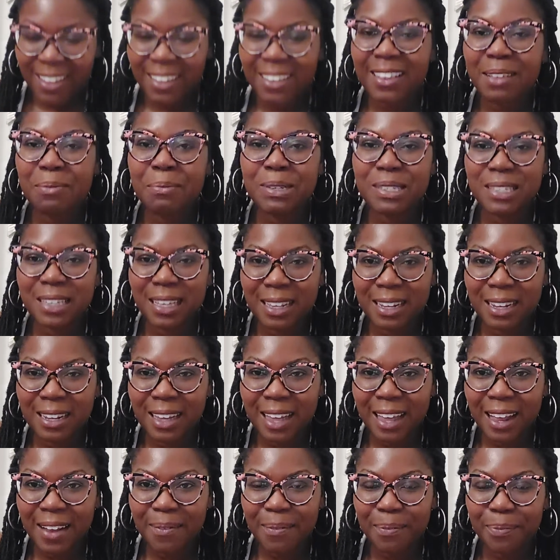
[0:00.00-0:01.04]
Let me say that
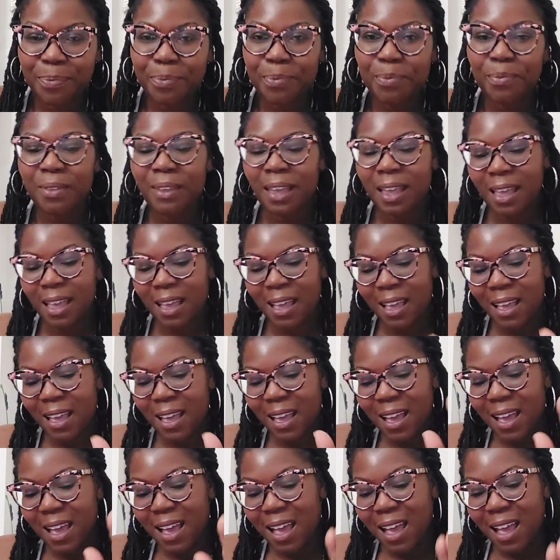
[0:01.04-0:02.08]
again.
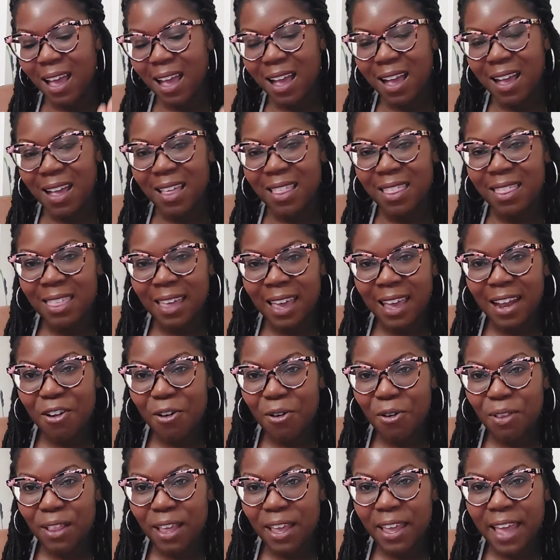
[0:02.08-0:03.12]
They
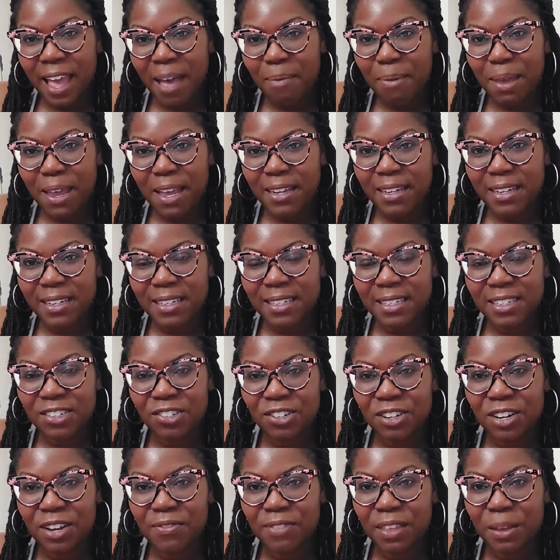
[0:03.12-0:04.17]
don't they can't make a
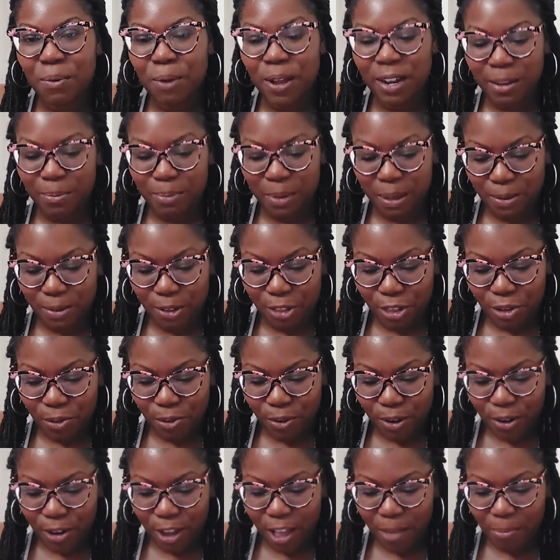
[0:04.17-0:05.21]
decision if they want to be with you
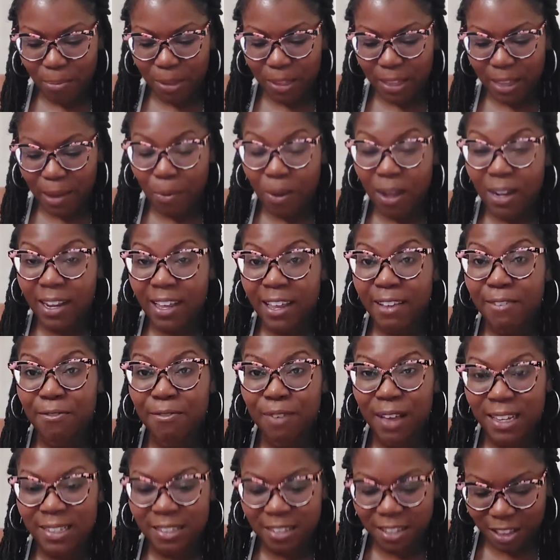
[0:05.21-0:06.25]
or not, but they want to
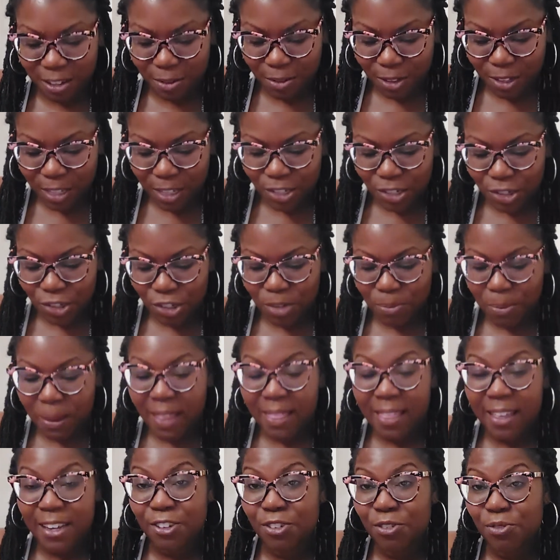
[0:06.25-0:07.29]
invest in the relationship
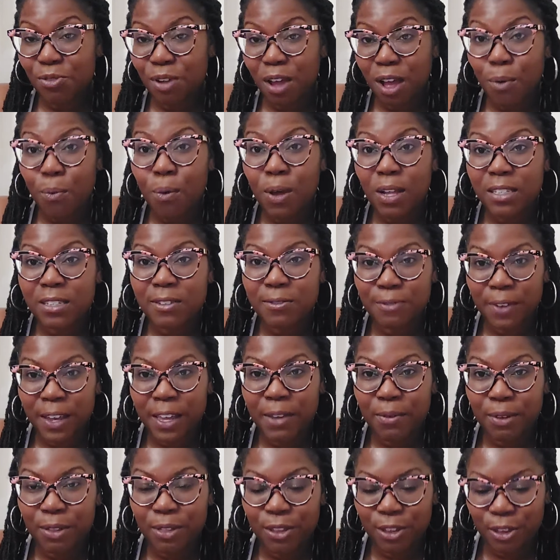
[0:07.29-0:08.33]
and they do not want to
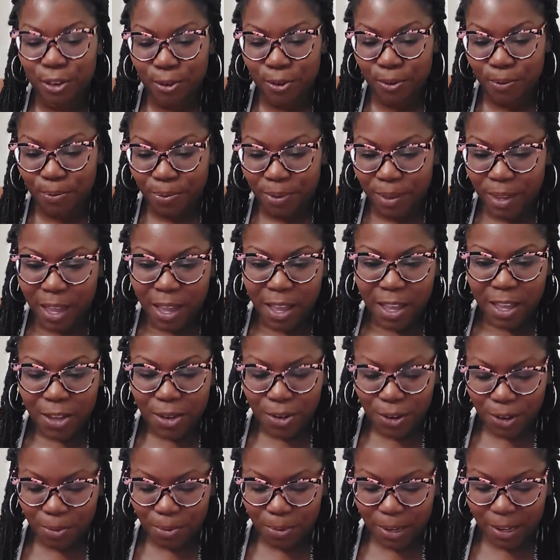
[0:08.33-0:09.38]
fight with you. You
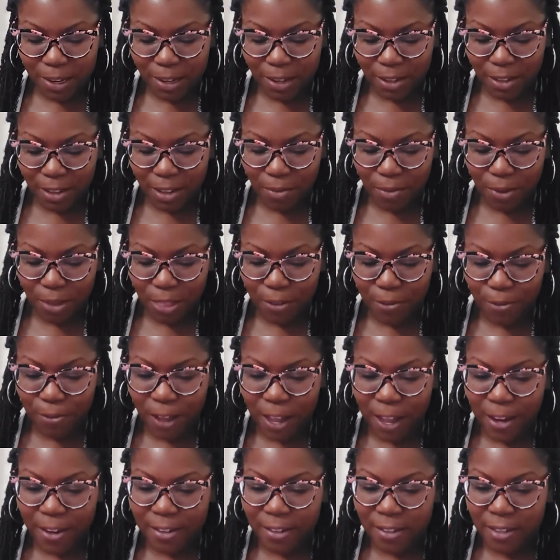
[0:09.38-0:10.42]
could be dealing with a
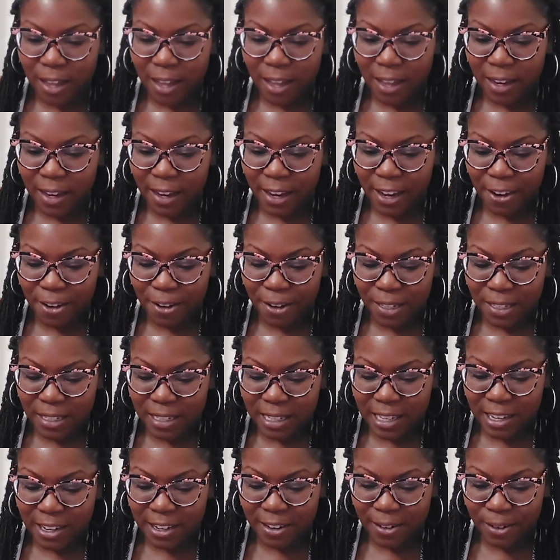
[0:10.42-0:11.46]
fire sign, Aries,
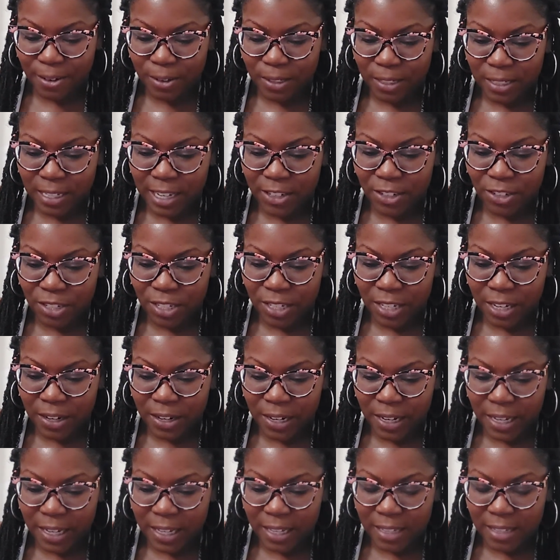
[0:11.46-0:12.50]
Leo,
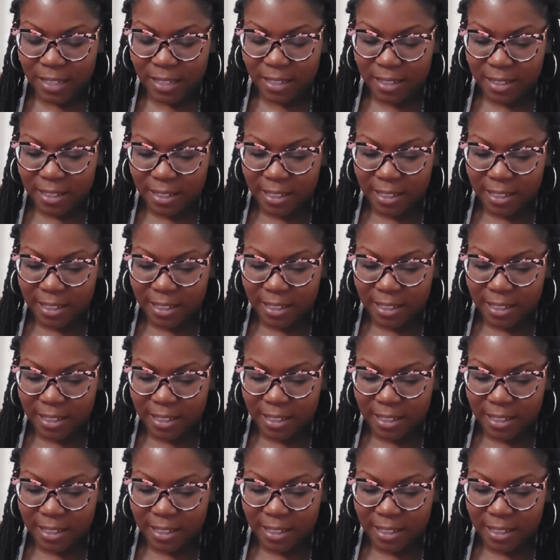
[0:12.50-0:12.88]
Sagittarius.